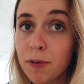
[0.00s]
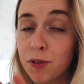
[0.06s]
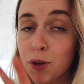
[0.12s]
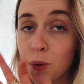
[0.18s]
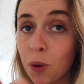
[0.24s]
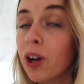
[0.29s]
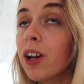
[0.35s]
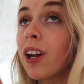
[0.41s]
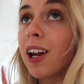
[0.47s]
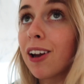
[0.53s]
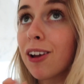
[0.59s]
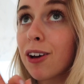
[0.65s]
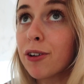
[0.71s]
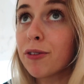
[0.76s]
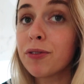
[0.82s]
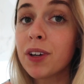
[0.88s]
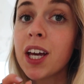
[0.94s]
If you want a
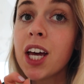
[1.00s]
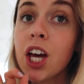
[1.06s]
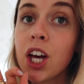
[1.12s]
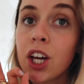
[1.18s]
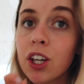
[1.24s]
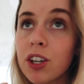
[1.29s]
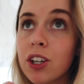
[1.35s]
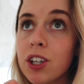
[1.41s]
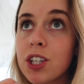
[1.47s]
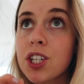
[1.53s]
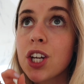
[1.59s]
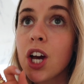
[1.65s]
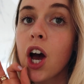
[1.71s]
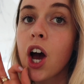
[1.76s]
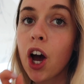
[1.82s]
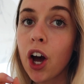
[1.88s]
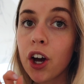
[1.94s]
lot of good
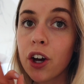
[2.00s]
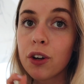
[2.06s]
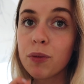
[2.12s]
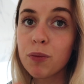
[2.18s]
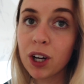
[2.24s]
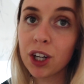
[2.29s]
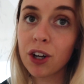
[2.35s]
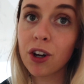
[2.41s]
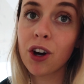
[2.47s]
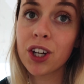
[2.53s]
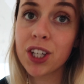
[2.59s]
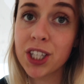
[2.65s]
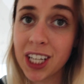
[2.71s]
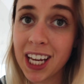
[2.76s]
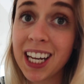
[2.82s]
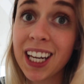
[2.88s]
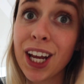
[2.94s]
home reno
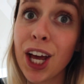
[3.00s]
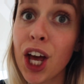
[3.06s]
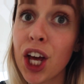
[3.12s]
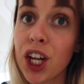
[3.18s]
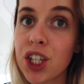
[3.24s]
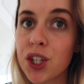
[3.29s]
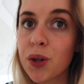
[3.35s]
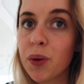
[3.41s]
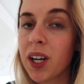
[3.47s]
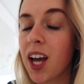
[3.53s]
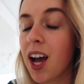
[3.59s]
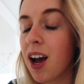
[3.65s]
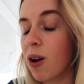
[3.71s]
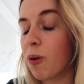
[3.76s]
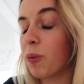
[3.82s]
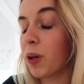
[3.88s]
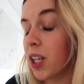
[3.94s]
content, do it
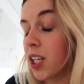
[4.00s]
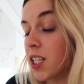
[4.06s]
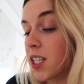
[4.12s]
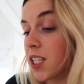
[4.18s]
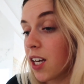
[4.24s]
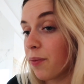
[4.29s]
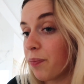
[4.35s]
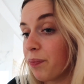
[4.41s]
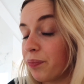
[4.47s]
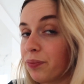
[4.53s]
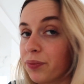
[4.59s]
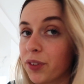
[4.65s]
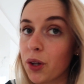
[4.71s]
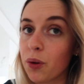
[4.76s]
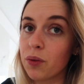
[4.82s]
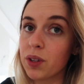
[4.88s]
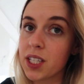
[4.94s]
now, because
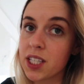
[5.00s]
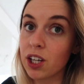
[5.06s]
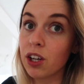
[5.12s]
there's a